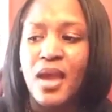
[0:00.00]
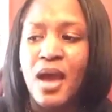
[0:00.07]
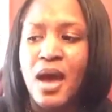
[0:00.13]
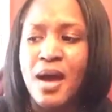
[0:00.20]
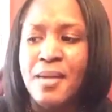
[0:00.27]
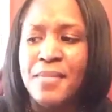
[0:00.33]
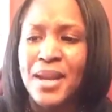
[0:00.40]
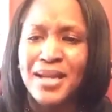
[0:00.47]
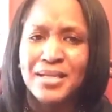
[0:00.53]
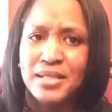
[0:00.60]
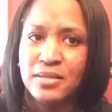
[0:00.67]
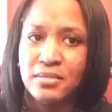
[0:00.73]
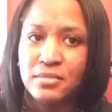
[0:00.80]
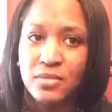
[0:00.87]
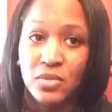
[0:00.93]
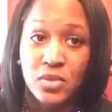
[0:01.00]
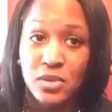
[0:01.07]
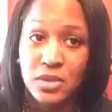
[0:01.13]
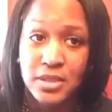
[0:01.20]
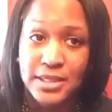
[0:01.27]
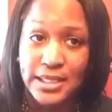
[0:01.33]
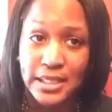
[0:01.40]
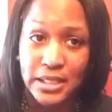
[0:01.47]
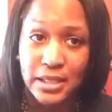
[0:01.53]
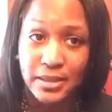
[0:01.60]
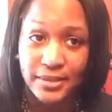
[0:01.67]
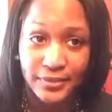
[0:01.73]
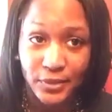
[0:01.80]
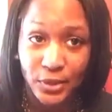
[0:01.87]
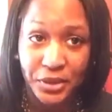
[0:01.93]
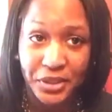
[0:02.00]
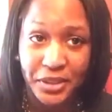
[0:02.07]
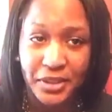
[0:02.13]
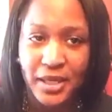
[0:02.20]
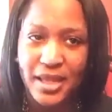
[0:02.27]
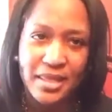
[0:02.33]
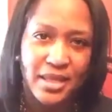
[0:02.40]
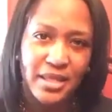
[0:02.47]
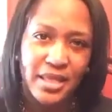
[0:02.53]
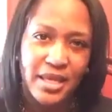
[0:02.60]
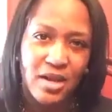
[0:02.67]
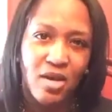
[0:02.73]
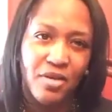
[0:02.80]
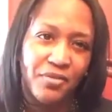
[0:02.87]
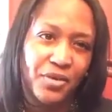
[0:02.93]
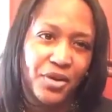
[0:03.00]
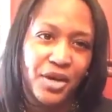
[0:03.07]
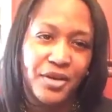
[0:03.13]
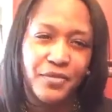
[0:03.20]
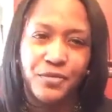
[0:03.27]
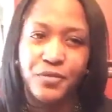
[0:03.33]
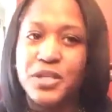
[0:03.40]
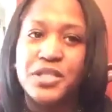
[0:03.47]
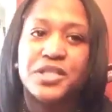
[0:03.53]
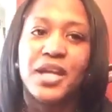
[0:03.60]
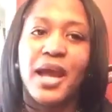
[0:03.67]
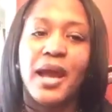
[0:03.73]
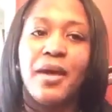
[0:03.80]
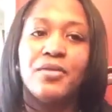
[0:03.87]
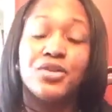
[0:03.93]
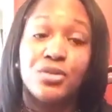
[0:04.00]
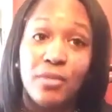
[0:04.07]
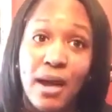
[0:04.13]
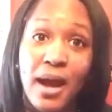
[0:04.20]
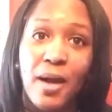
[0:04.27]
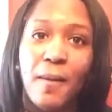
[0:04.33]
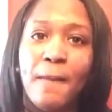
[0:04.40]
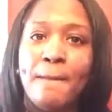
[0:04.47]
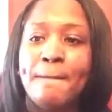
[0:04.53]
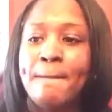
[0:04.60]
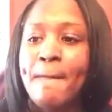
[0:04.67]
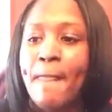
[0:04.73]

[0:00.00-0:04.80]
and I didn't want to sign up for it. I think they offer free trial.